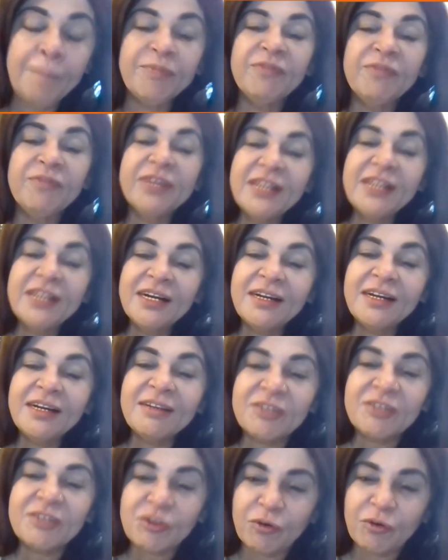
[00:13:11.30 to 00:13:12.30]
With a little
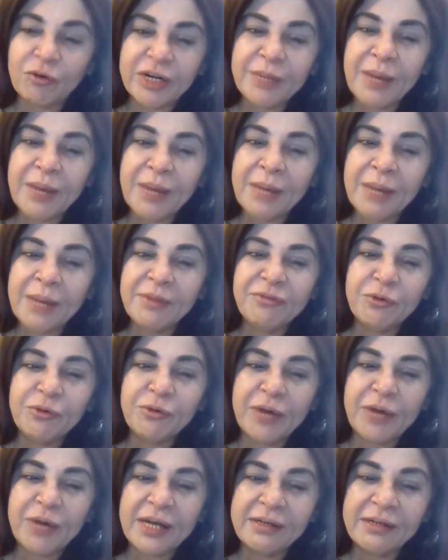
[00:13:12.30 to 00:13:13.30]
story, ma'am, if you
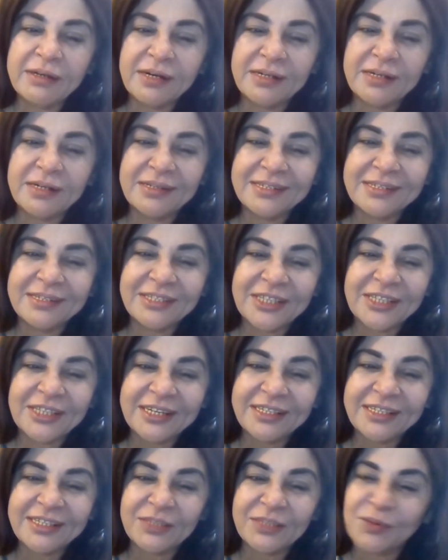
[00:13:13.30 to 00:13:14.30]
can just share
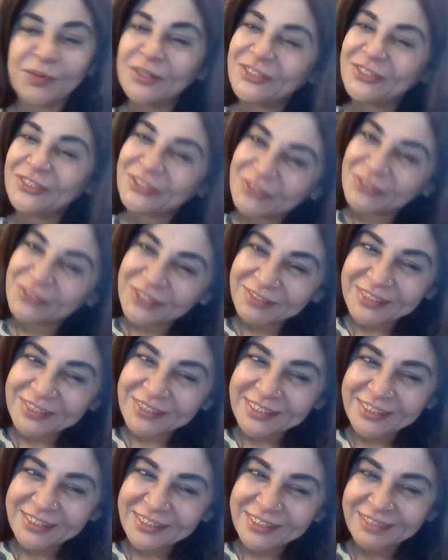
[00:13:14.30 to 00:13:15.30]
a small story with
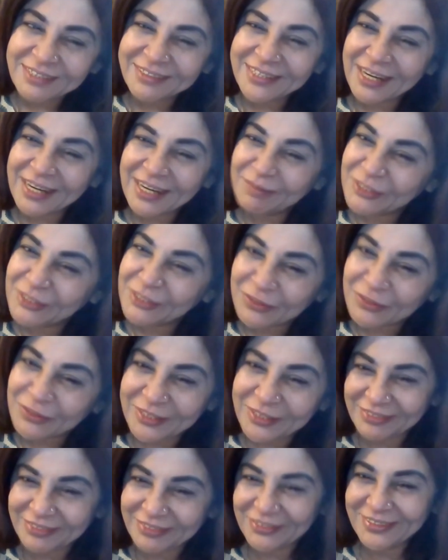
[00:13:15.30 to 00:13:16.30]
the children, I'll be so
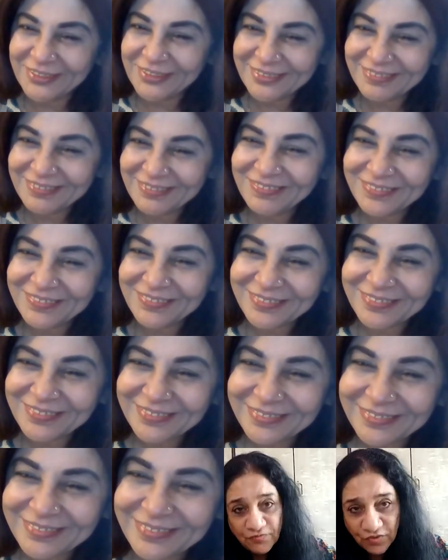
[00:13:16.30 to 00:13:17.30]
grateful.
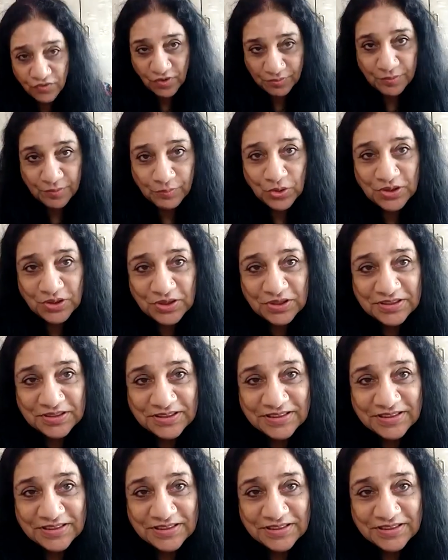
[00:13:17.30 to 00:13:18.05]
From the book?